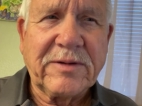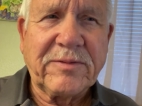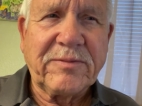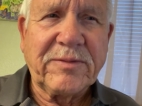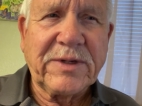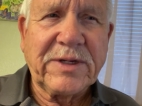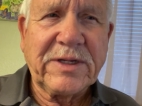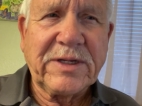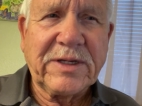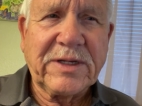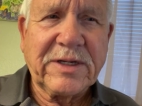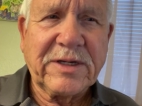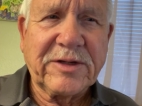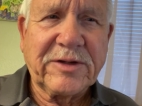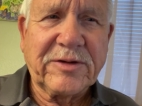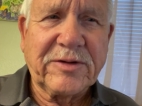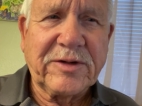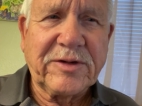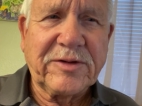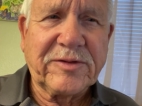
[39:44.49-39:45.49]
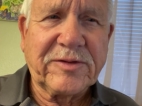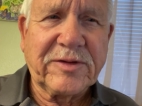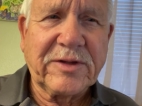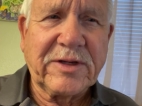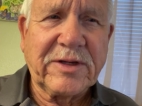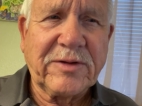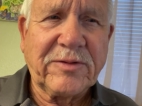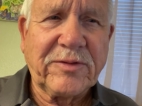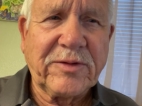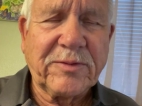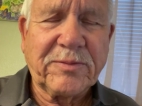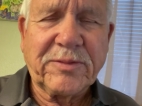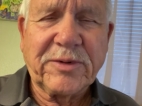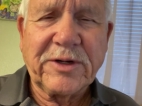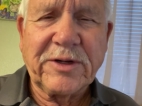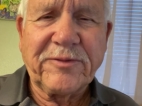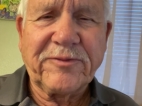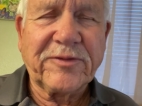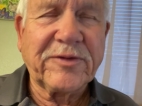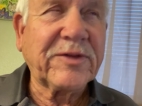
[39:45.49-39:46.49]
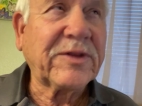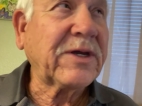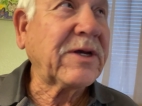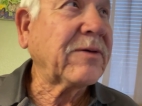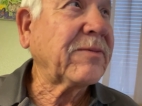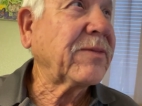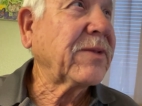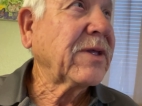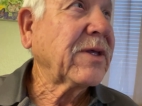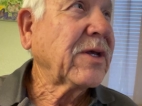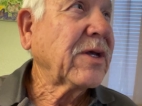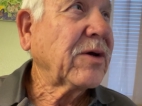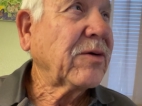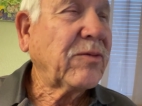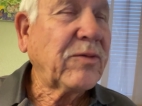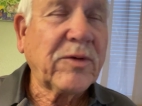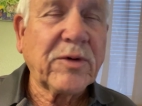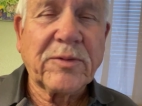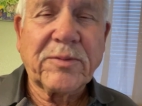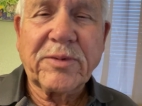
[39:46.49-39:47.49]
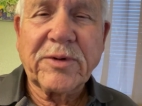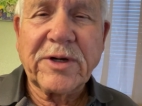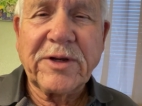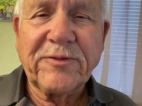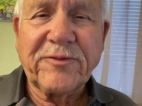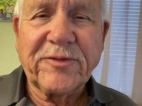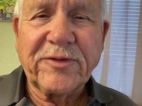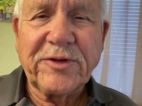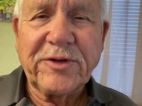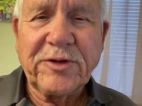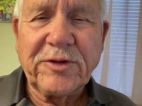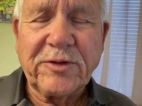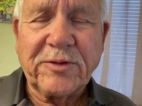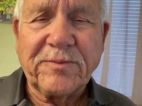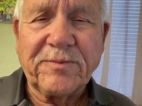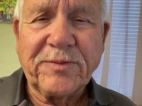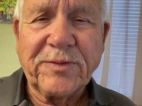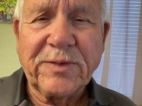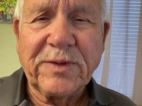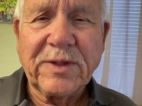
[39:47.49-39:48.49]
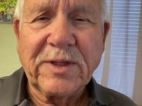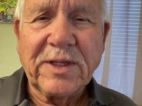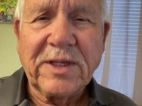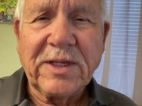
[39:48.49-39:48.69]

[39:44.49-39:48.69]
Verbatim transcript: in many countries that we'll pray for them. We'll pray for you.